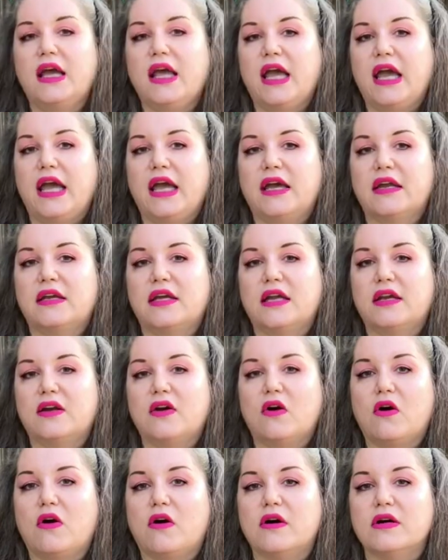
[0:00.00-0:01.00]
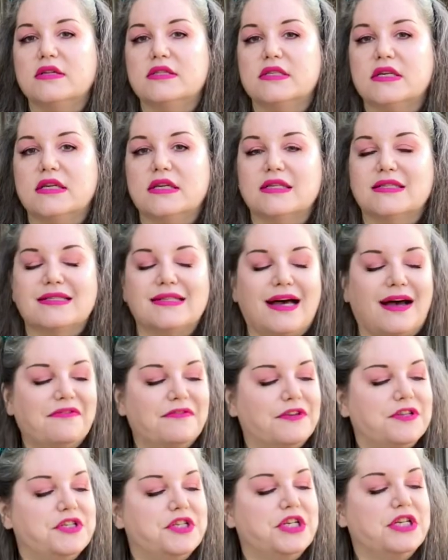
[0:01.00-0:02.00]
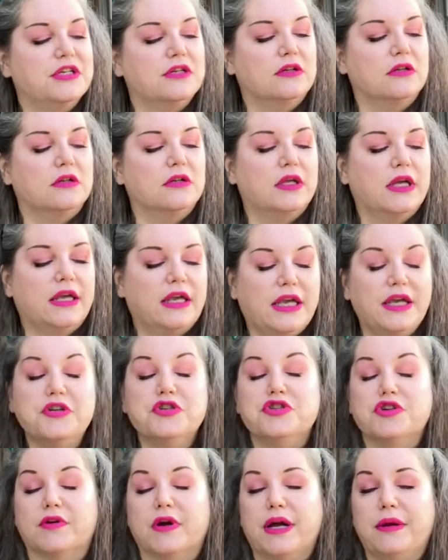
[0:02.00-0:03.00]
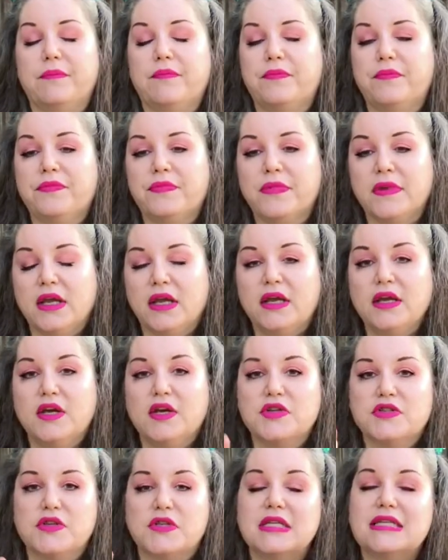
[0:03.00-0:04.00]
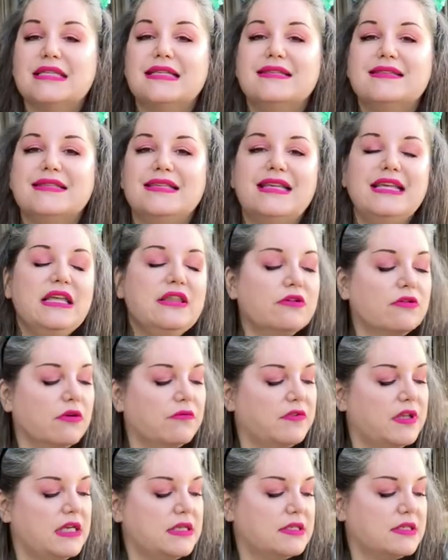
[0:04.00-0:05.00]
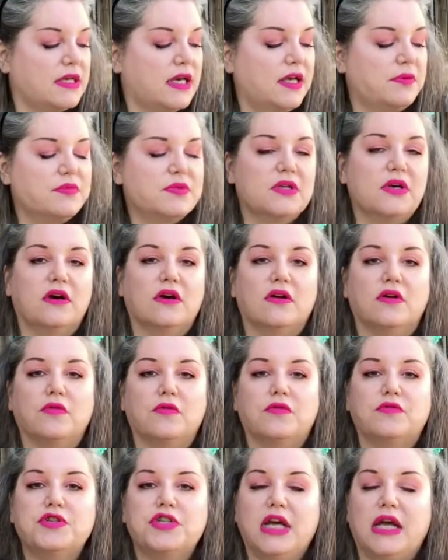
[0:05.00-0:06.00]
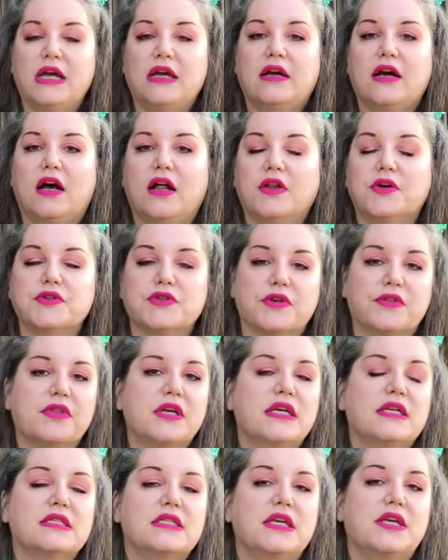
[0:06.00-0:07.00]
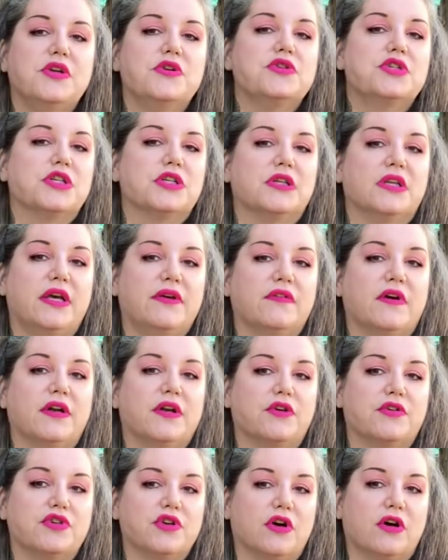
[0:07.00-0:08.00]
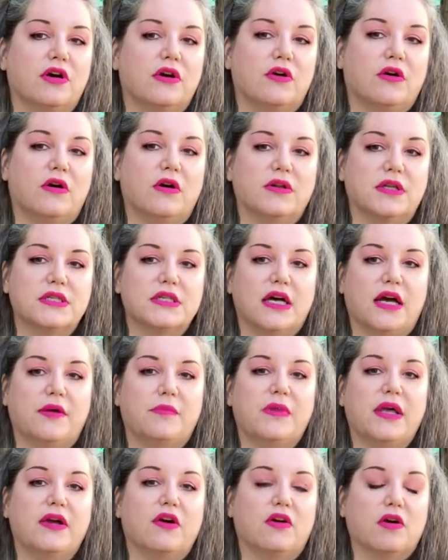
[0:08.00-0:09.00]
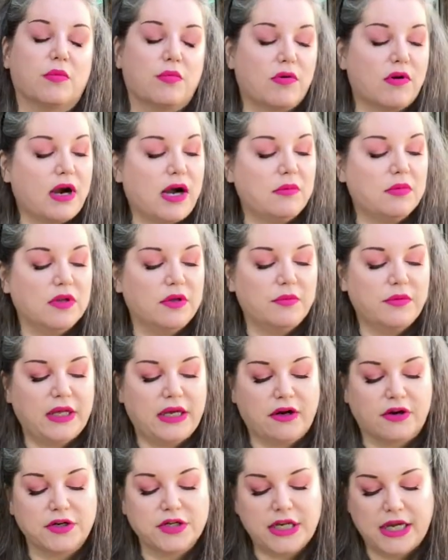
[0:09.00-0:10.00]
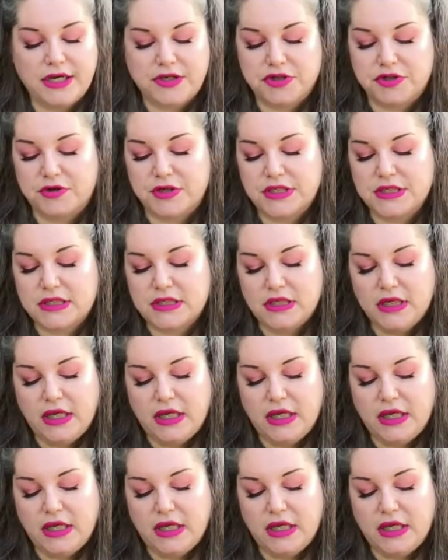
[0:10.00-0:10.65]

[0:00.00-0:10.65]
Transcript: and can cause esophageal injury. So this is neither of these types of chain collars are things that you should leave on your dog all the time. They are a problem, they are dangerous.